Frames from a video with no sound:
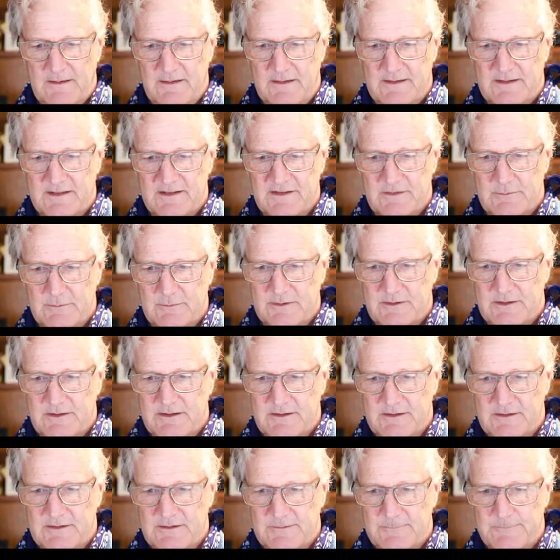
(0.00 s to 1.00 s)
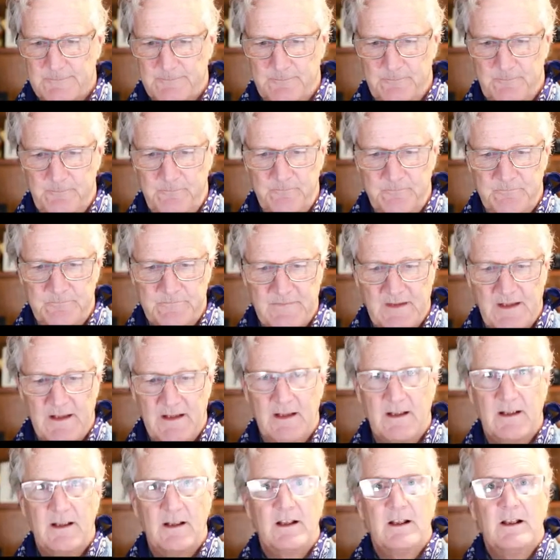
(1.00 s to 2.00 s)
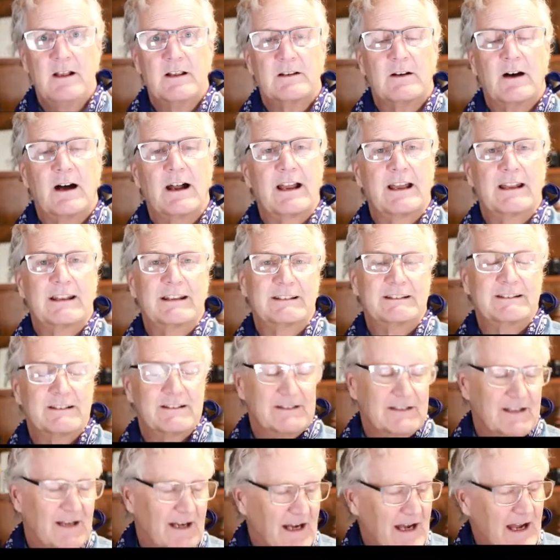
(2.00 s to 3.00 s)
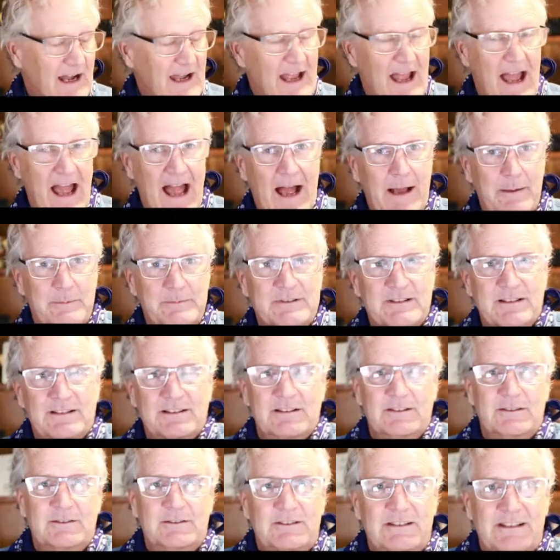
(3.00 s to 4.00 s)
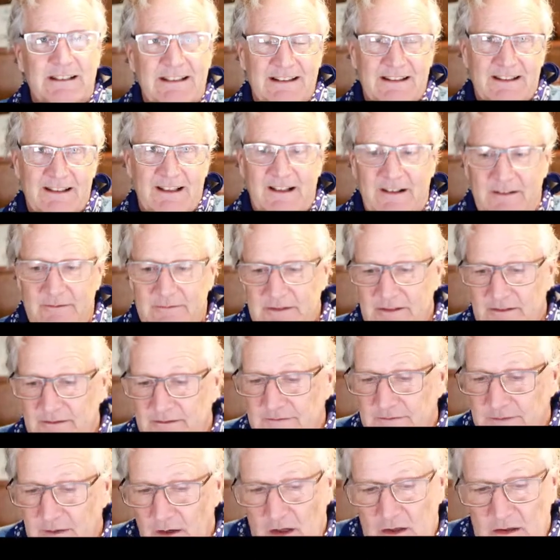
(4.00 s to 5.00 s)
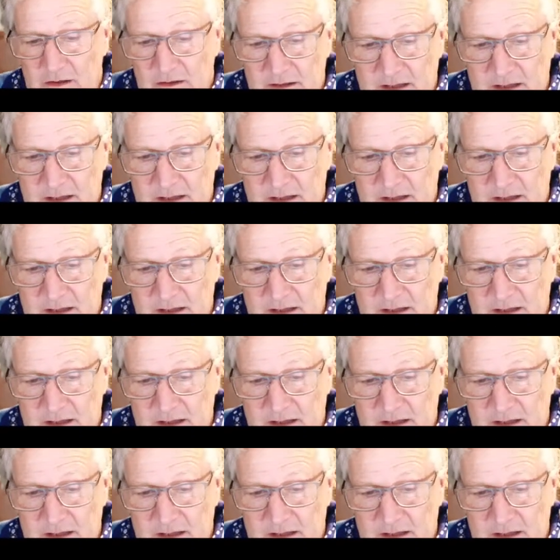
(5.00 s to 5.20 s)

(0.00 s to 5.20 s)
this one here. I gotta tell you, I absolutely love fall